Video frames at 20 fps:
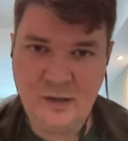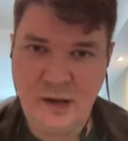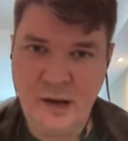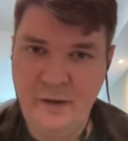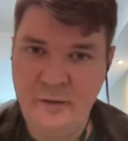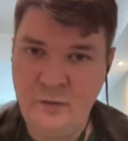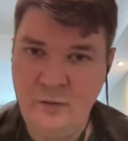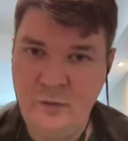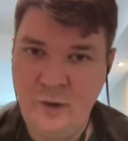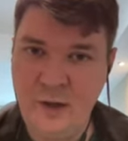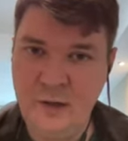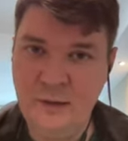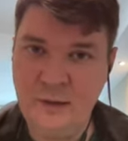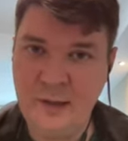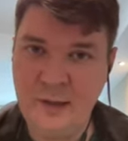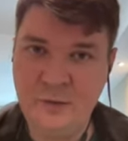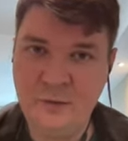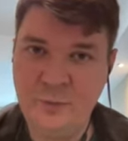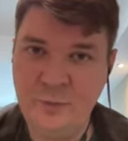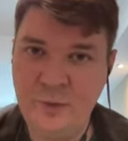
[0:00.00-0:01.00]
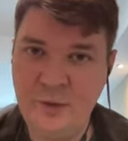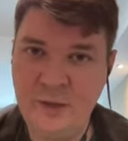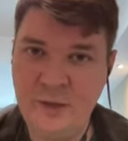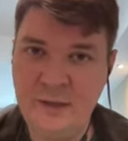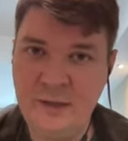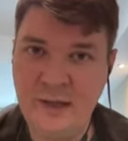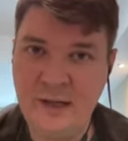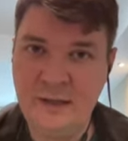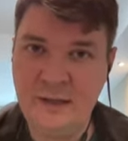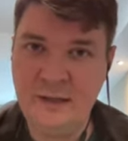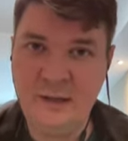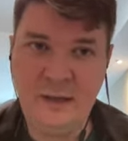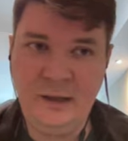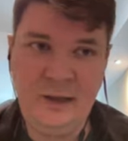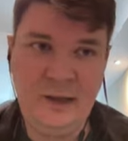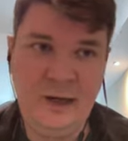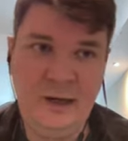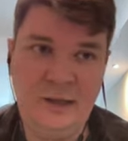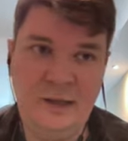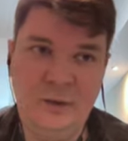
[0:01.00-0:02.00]
Everyone can repeat that
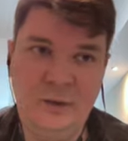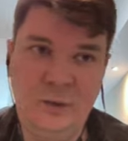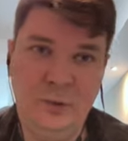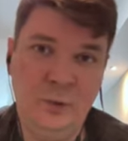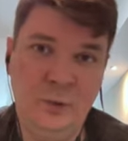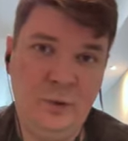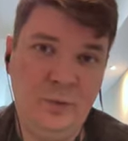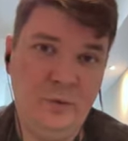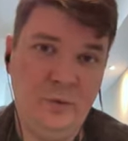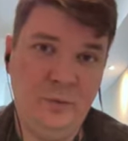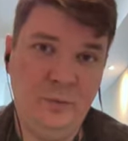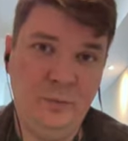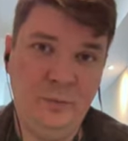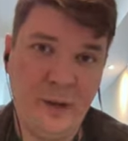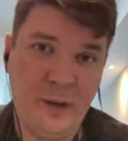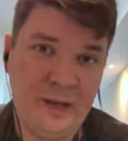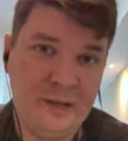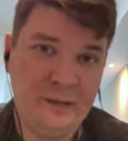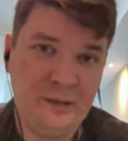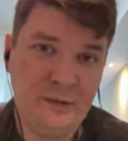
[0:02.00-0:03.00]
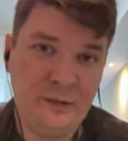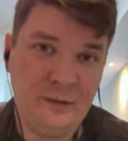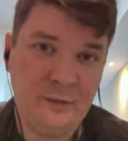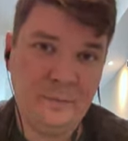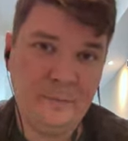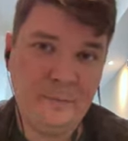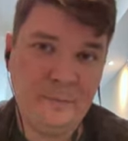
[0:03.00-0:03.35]
and do even better.